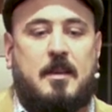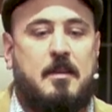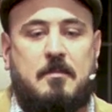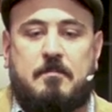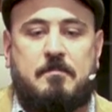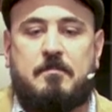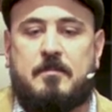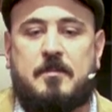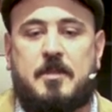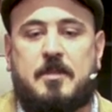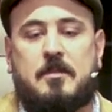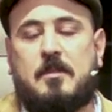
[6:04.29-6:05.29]
I
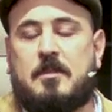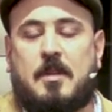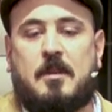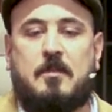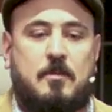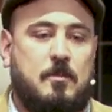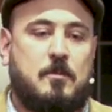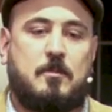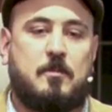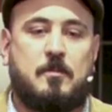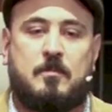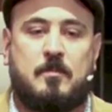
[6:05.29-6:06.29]
just decided
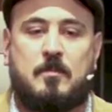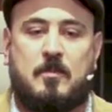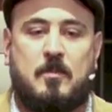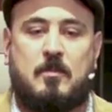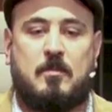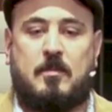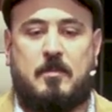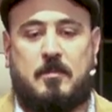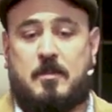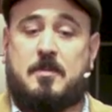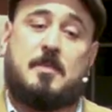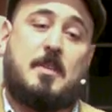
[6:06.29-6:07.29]
to,
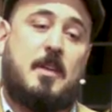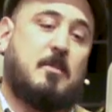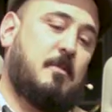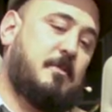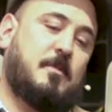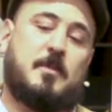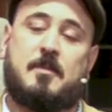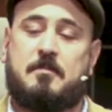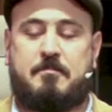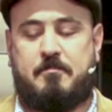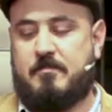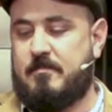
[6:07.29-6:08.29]
instead of
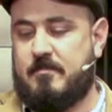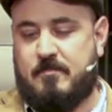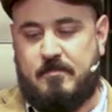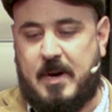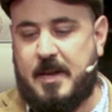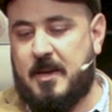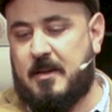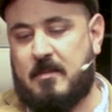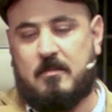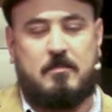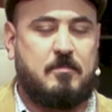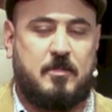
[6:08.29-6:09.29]

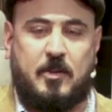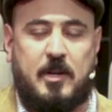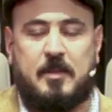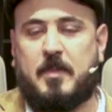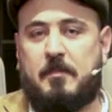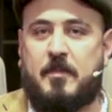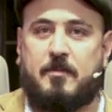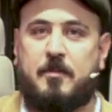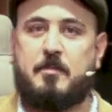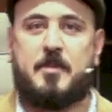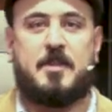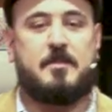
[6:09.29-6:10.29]
buying toilet paper
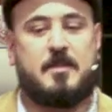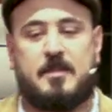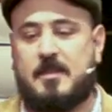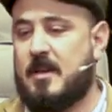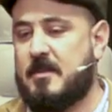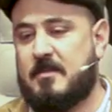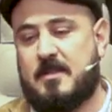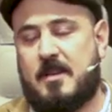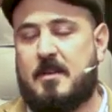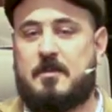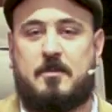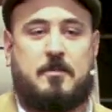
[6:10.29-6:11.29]
for prisoners, I
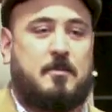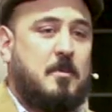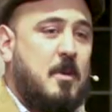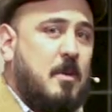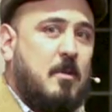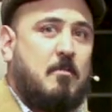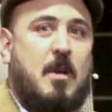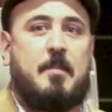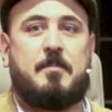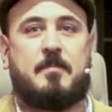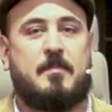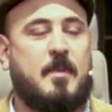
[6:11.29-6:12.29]
decided to grab